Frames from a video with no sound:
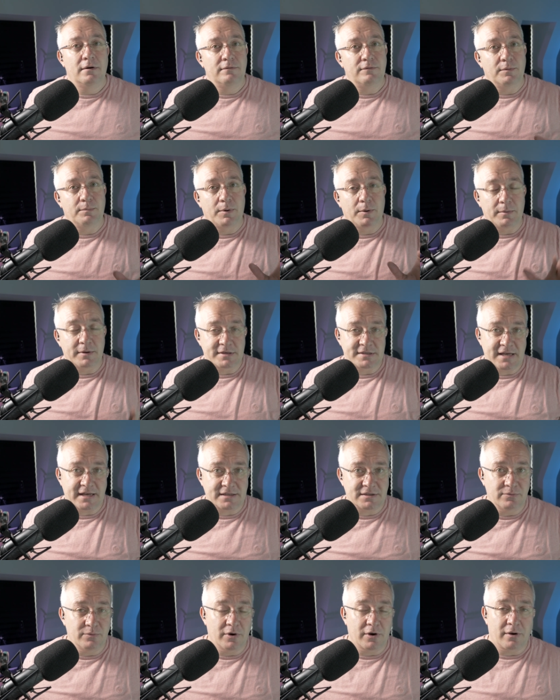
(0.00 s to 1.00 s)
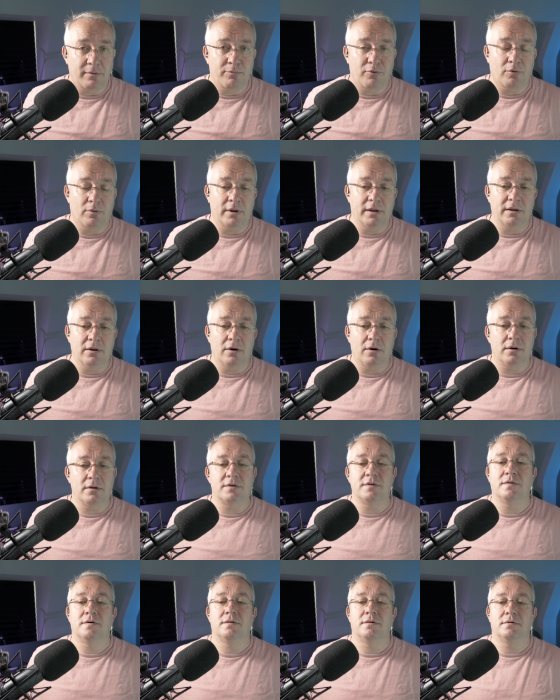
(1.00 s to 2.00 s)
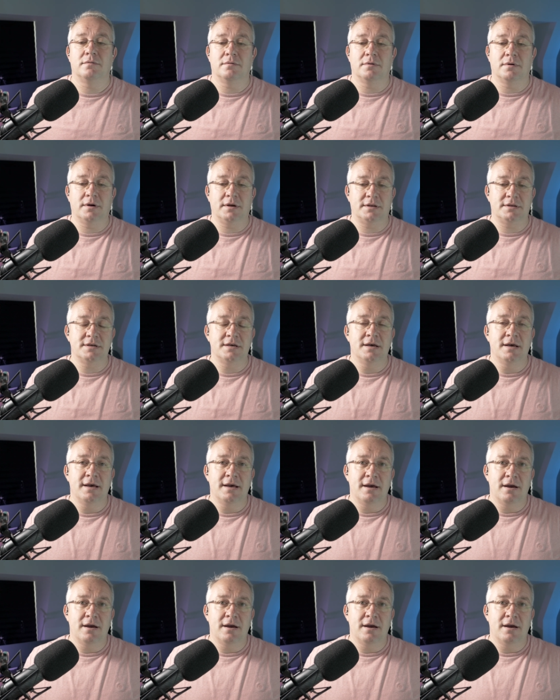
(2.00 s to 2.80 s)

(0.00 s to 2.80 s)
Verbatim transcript: If you're a public sector worker, probably not. All right.